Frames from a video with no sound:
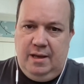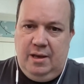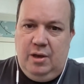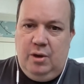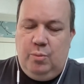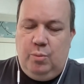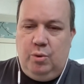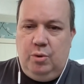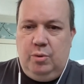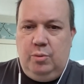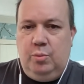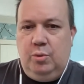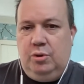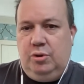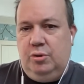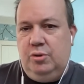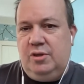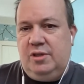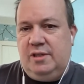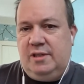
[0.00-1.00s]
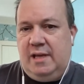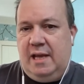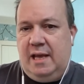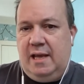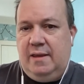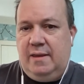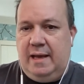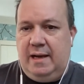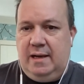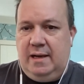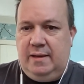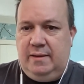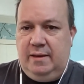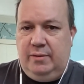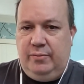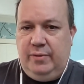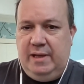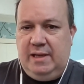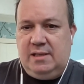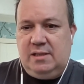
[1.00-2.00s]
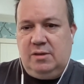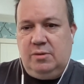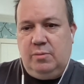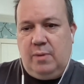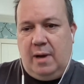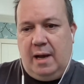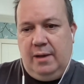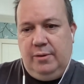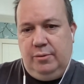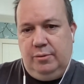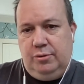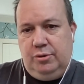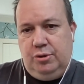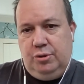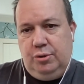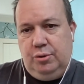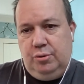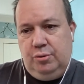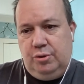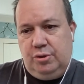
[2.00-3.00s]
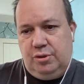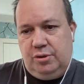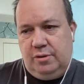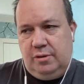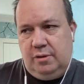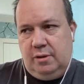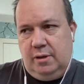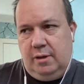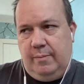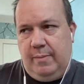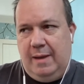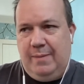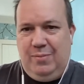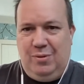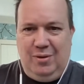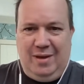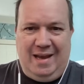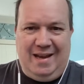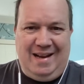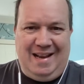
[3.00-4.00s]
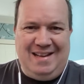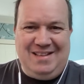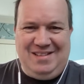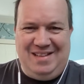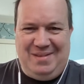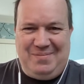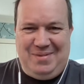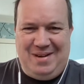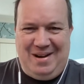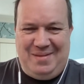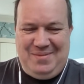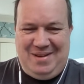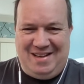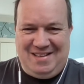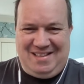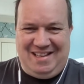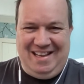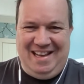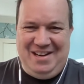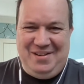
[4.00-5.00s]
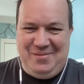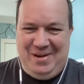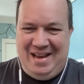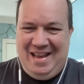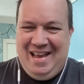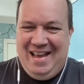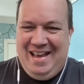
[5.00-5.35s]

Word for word: Mm -hmm. Would you say that the reason why you choose, uh, maybe you can't answer that, but I'm asking anyway.